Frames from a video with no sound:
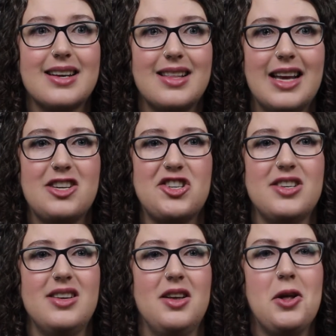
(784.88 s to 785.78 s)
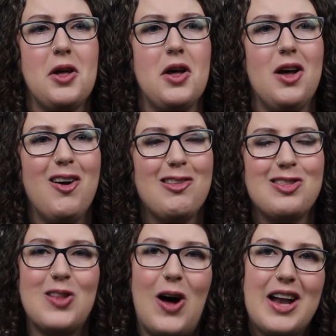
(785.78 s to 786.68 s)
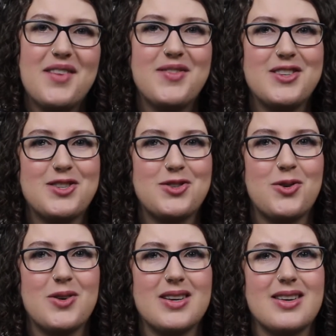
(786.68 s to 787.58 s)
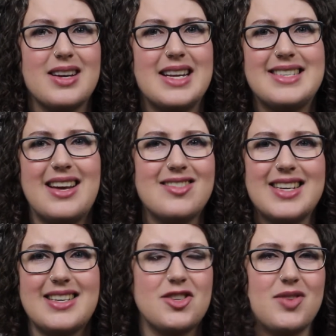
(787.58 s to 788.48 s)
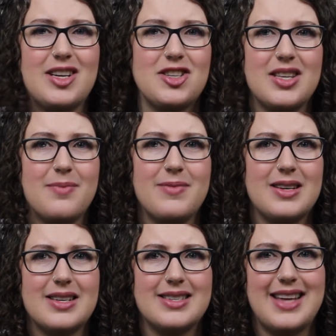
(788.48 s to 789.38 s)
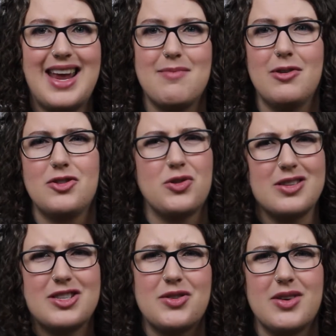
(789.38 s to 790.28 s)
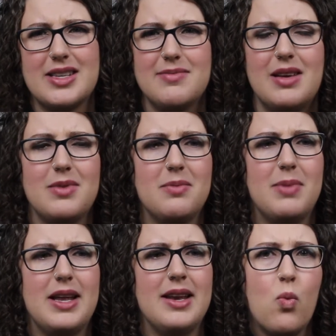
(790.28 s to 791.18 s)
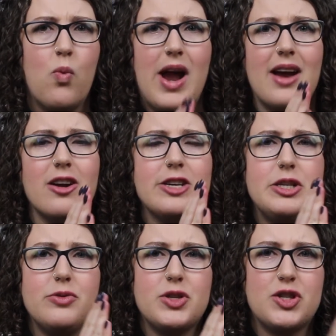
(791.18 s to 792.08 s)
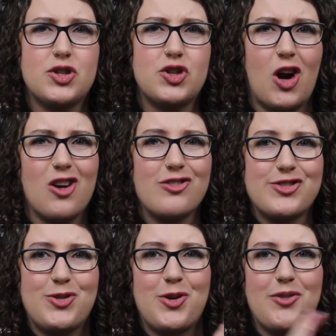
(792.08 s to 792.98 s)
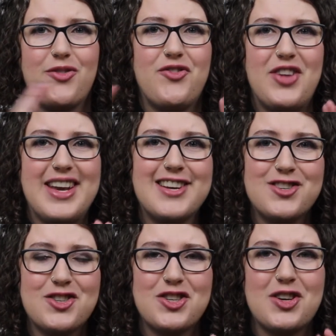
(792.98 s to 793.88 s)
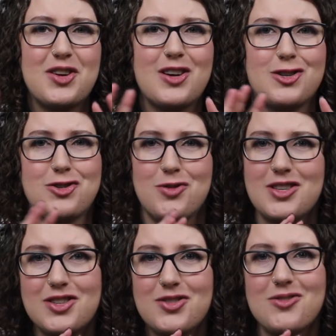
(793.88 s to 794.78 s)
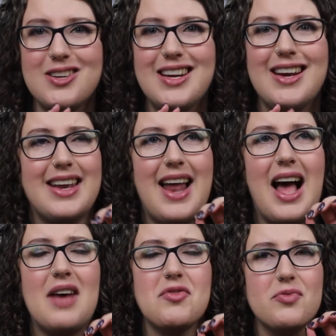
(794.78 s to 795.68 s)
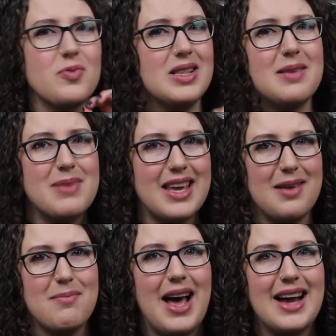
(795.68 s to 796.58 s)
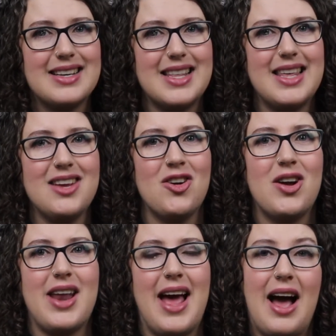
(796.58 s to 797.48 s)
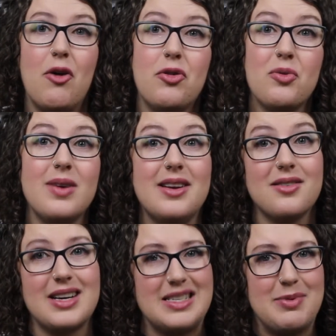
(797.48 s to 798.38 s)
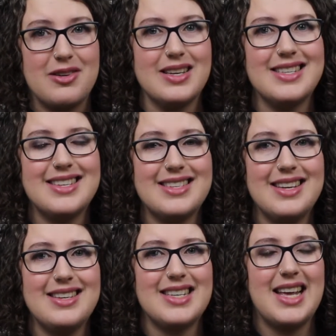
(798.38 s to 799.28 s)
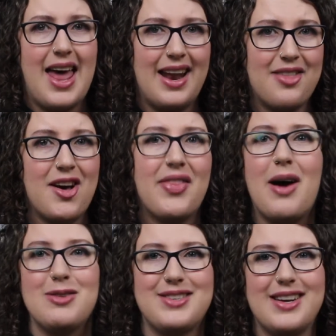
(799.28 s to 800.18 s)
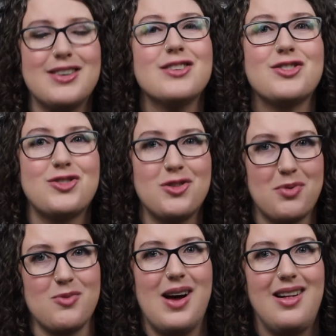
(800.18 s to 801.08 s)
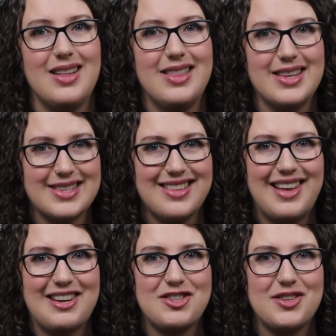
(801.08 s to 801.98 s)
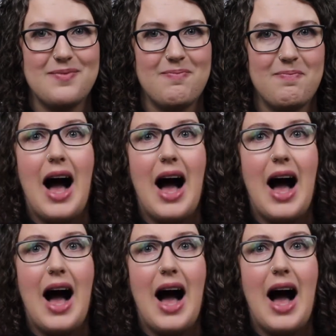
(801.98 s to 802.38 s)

collection a lot of the story it sounds like a strange thing to say about short stories maybe but where you start or finish a short story can have a really big impact, I think, on how the reader experiences it. And I thought that was done super well in this collection.